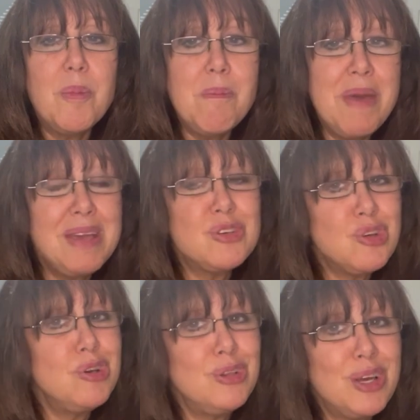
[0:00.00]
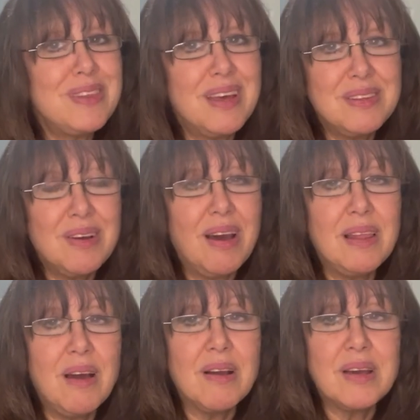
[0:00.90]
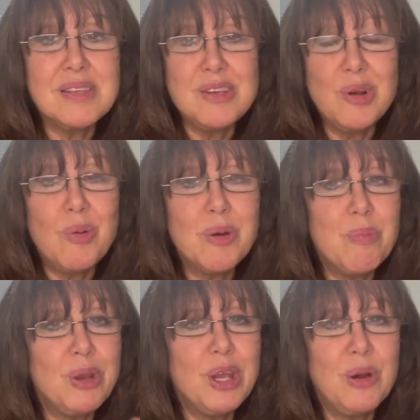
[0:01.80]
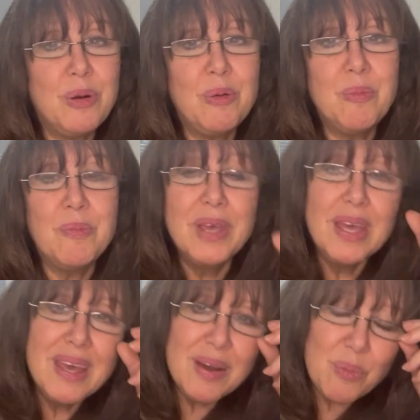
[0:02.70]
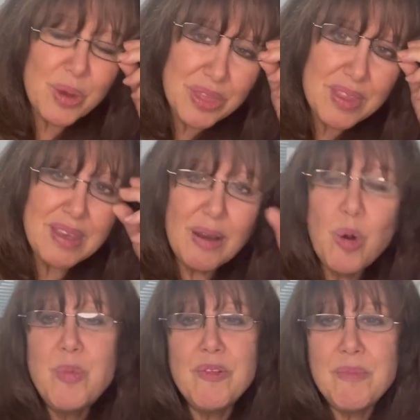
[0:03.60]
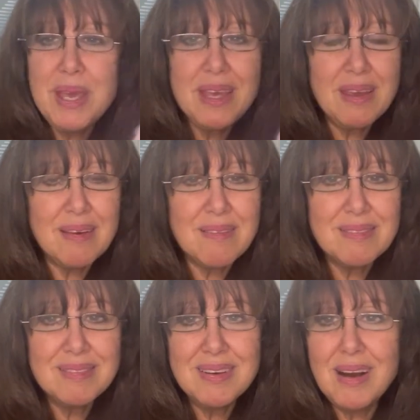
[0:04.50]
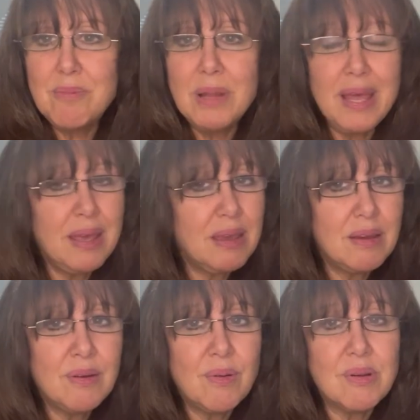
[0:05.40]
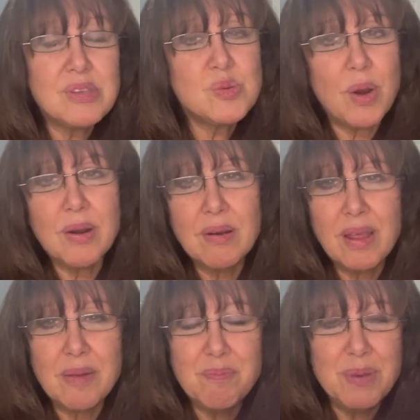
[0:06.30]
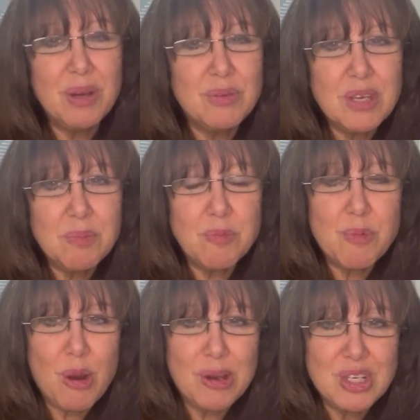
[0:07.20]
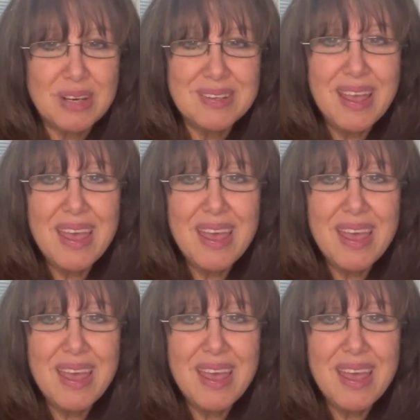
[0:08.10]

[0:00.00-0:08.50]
make sure you look at that dye lot because you don't want to bring it home with the hope of making a blanket or a sweater, like a bigger type of project,